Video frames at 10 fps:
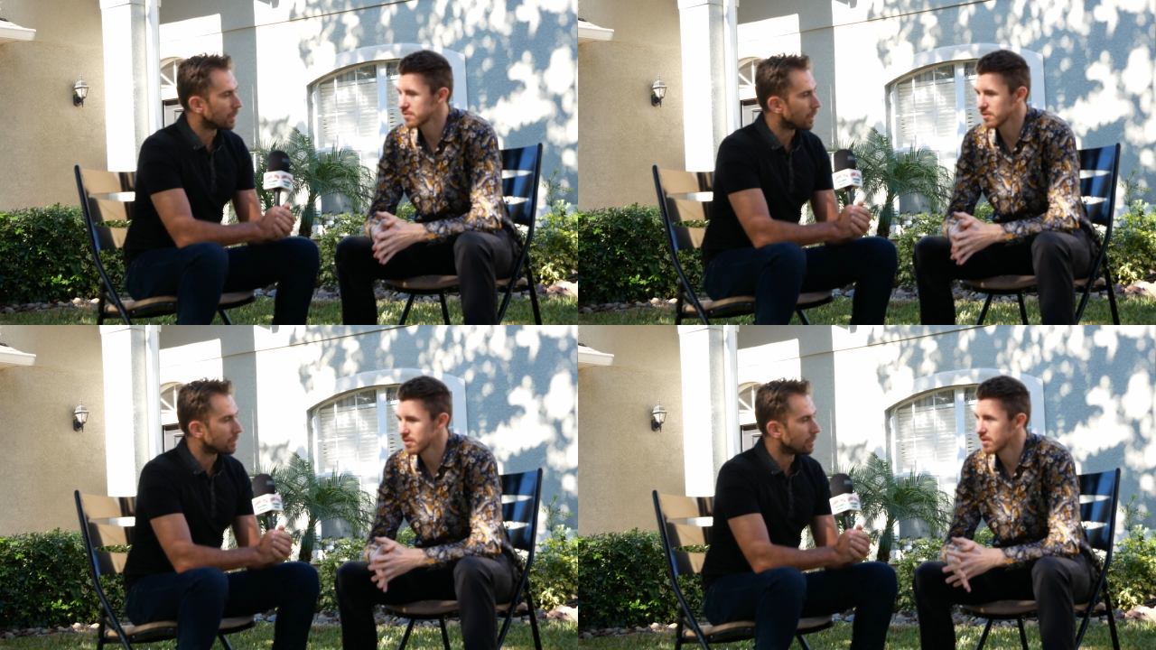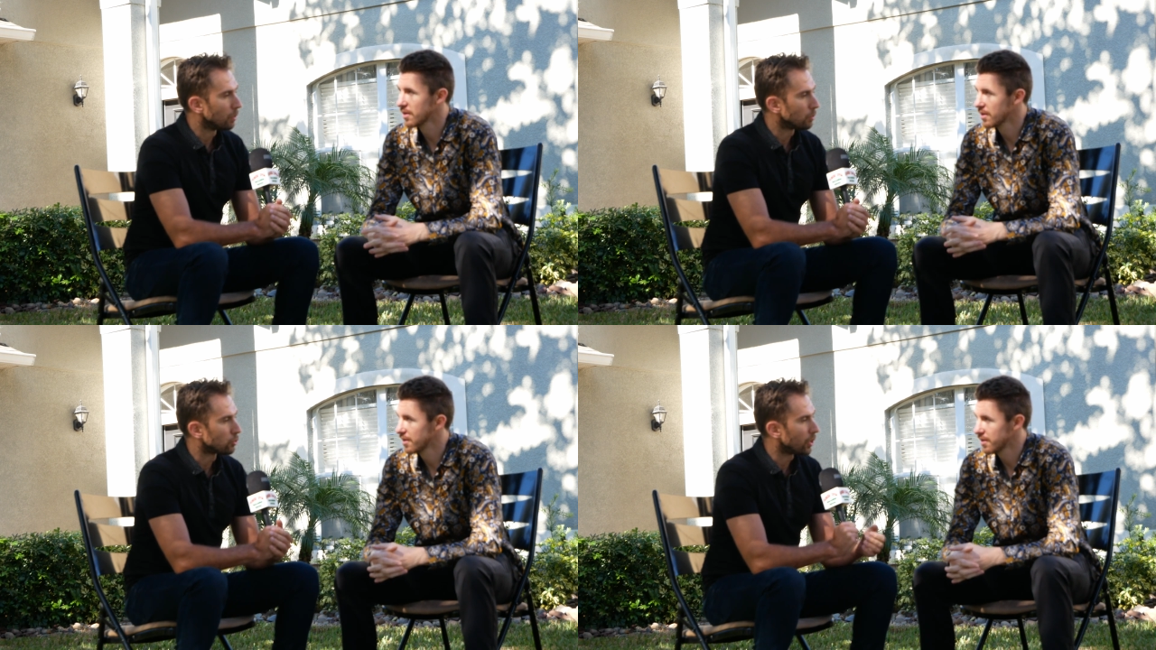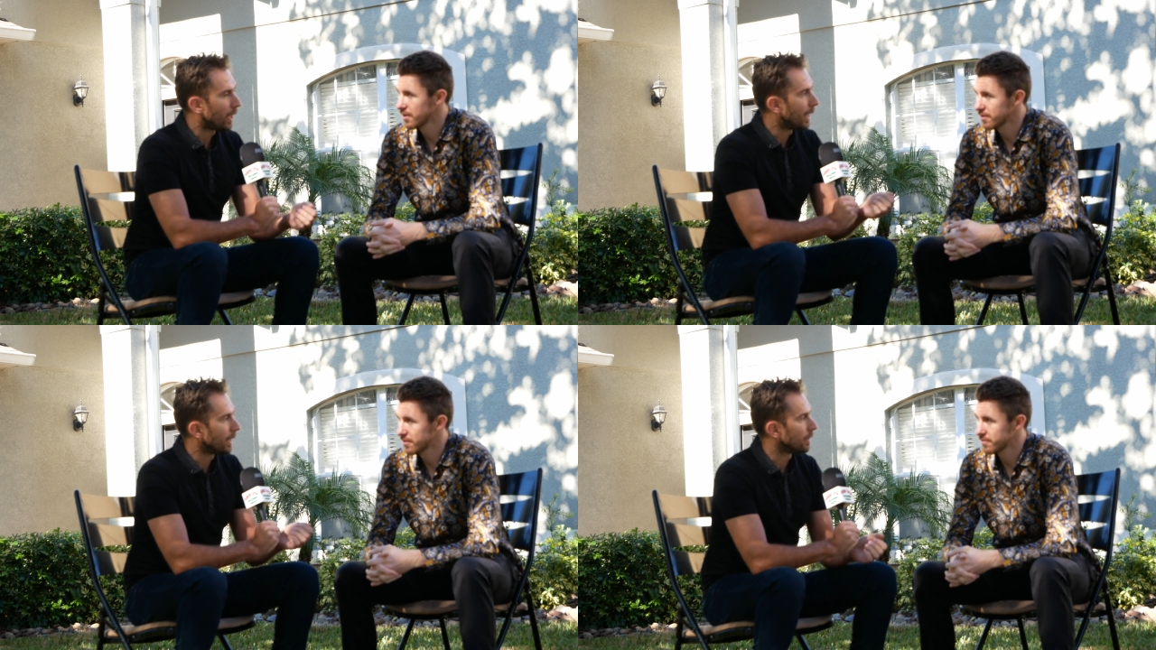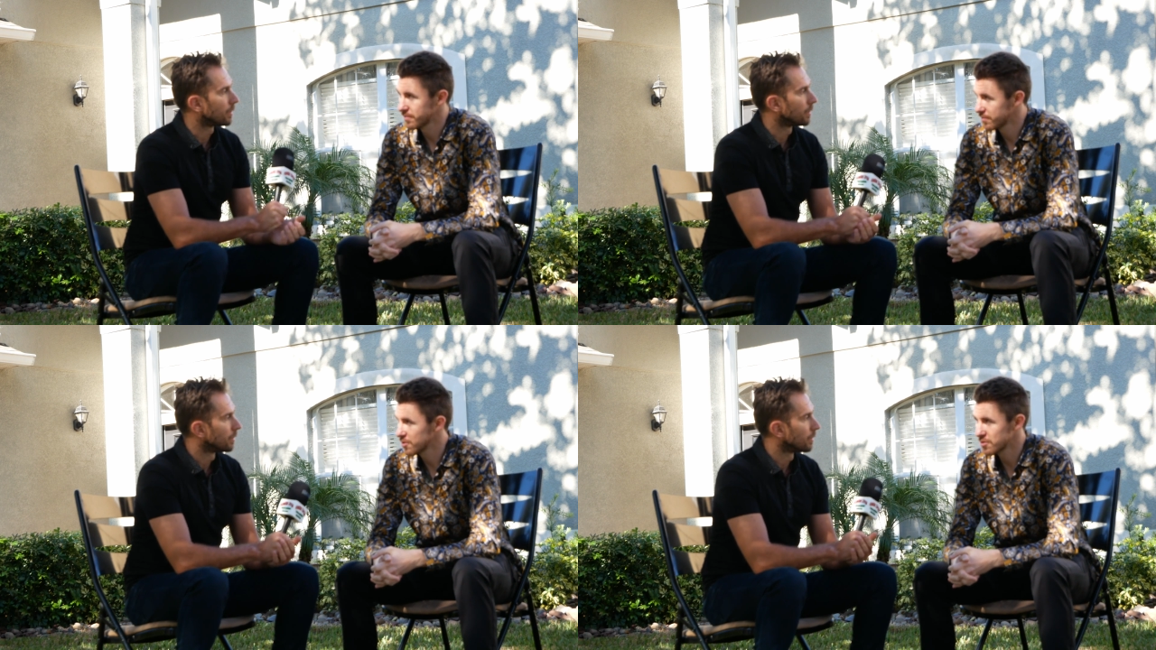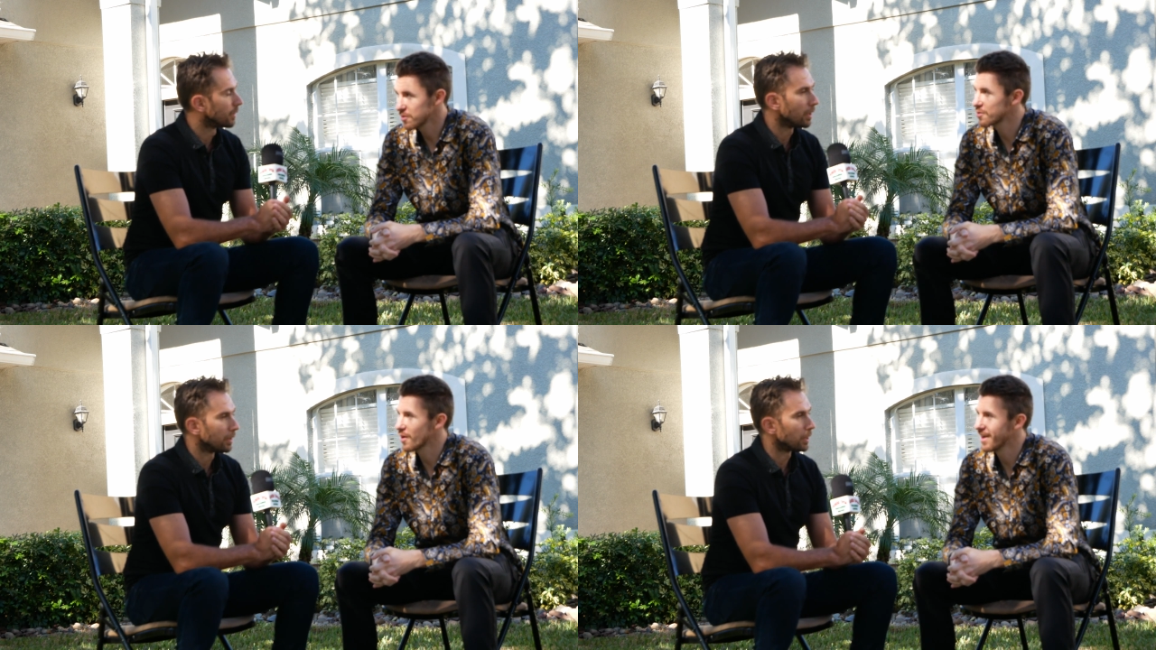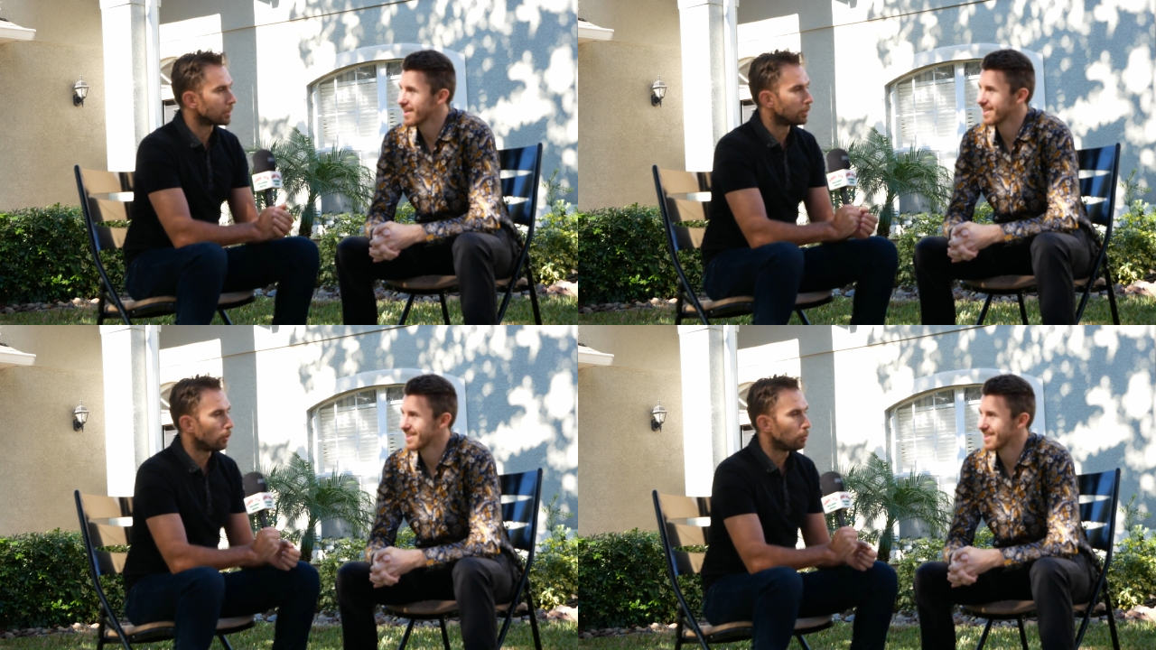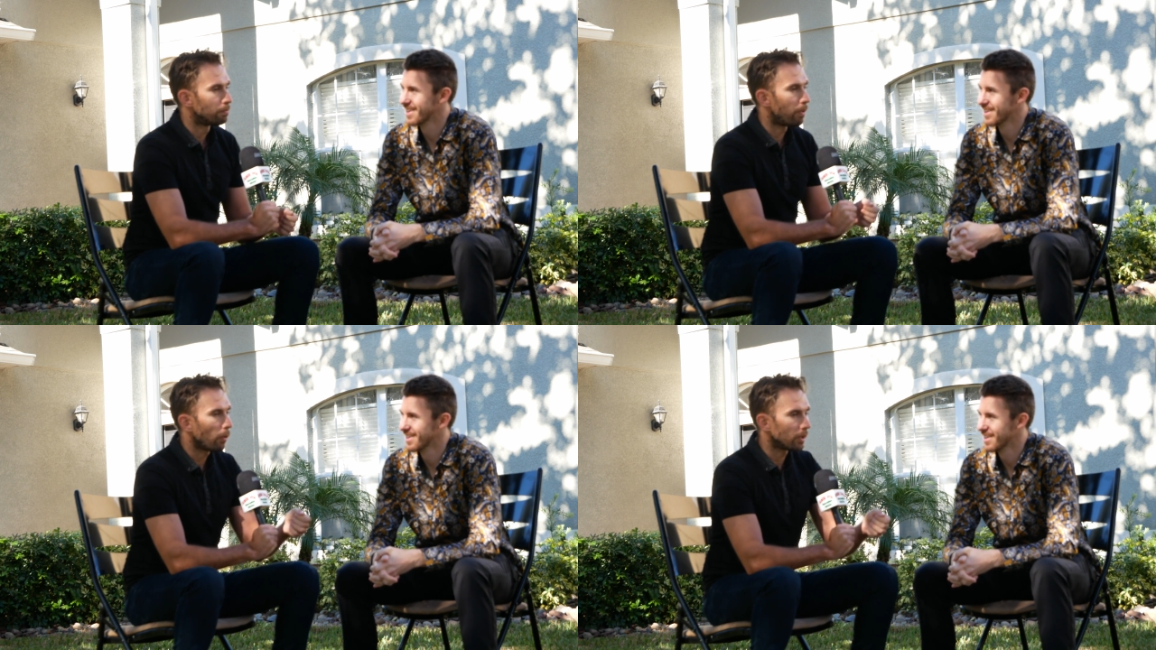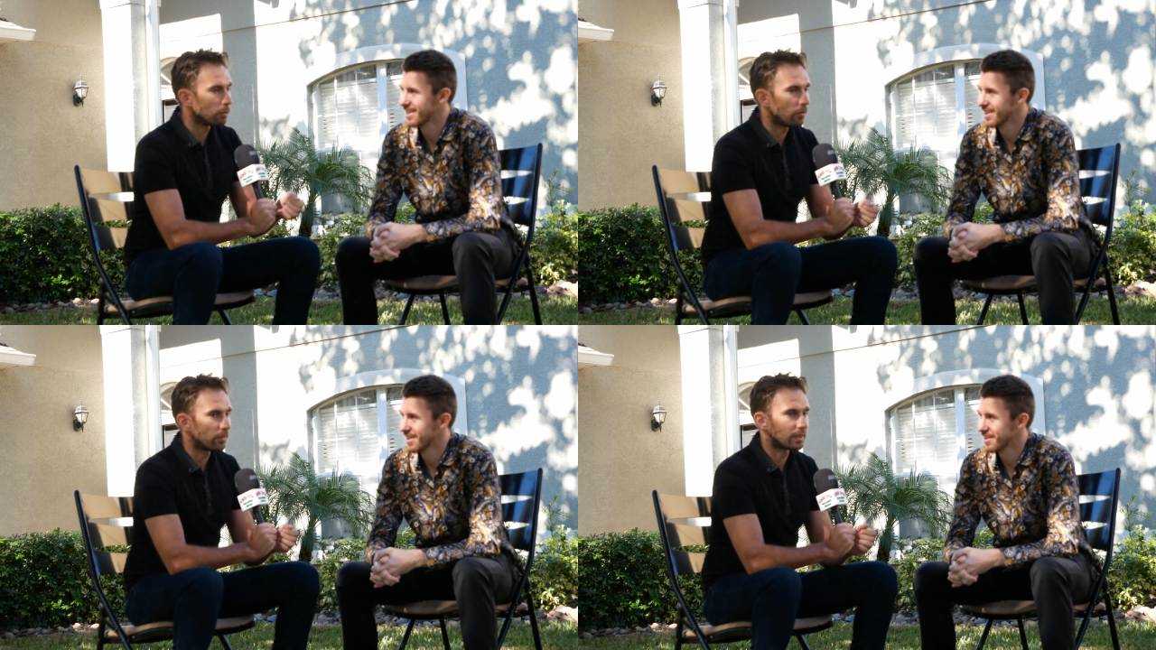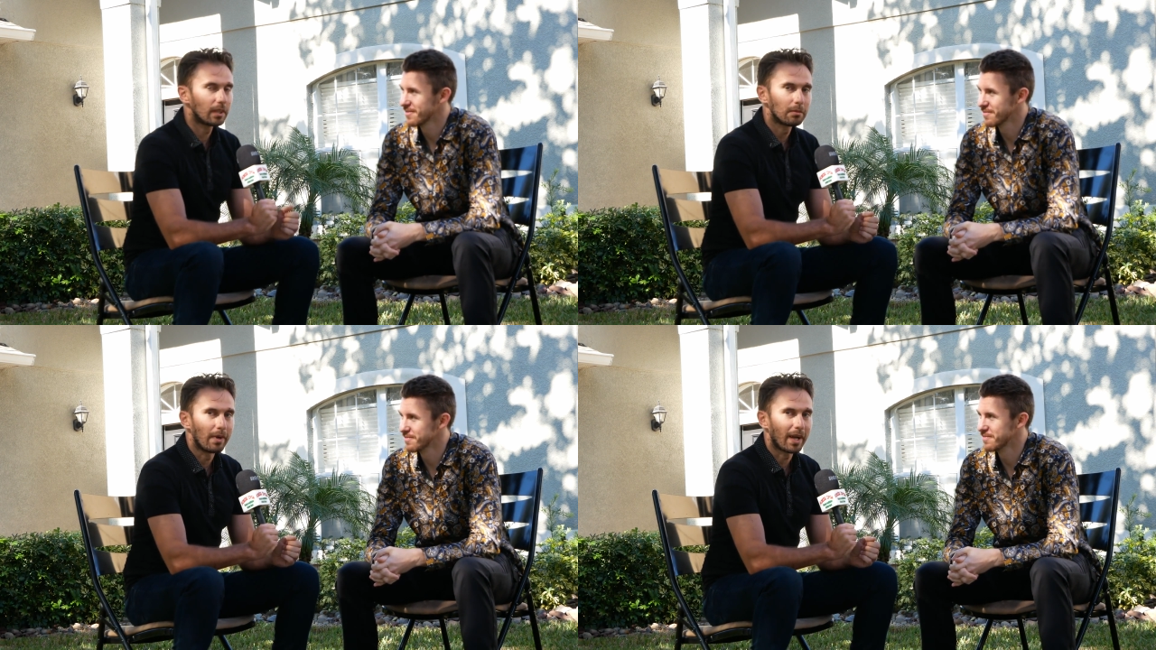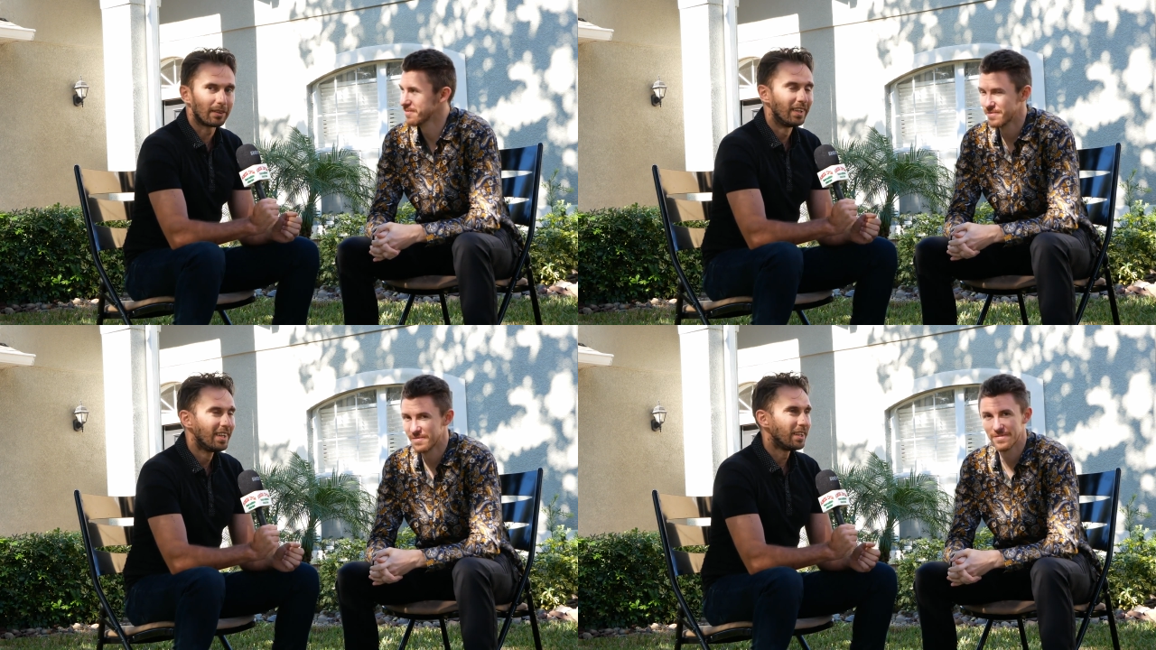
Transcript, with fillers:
Speaker 1: there is no try it. There's no there, try. There's no poke it with a stick method.